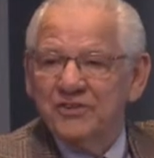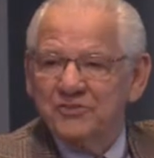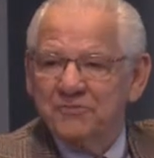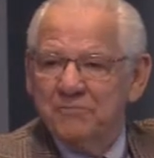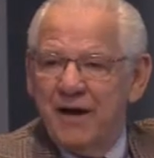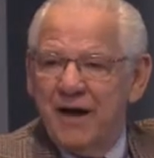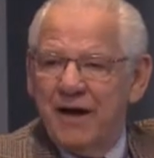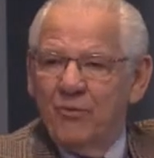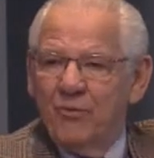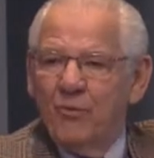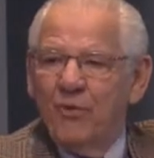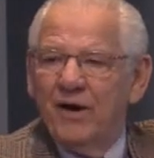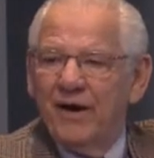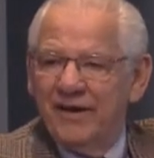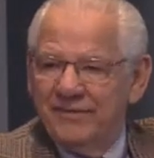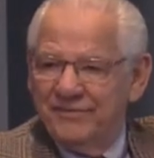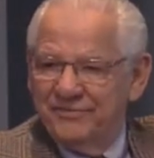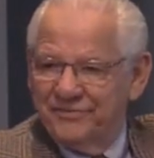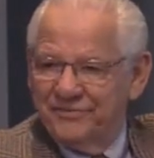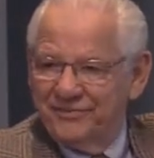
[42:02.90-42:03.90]
is my
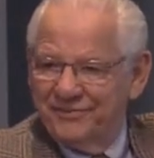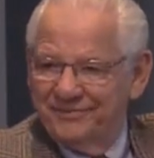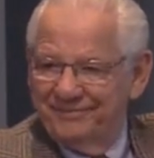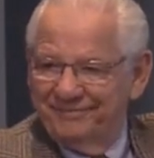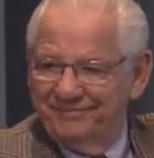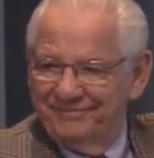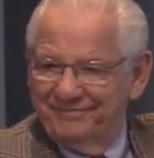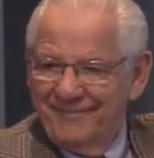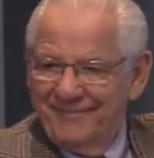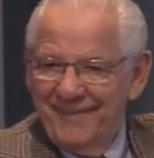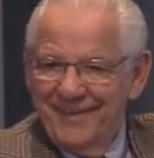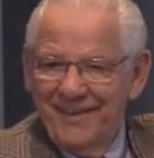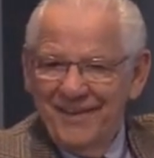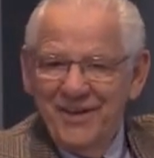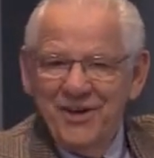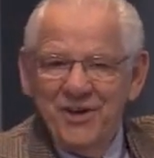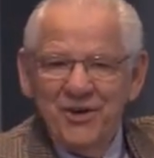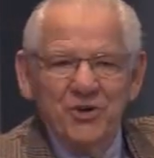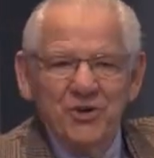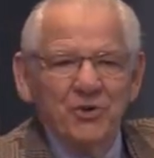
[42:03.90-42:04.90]
wife,
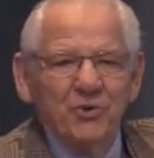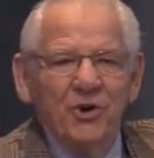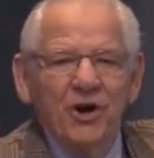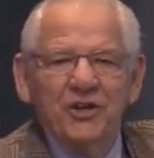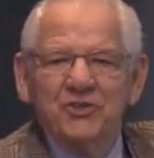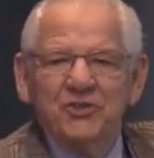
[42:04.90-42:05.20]
who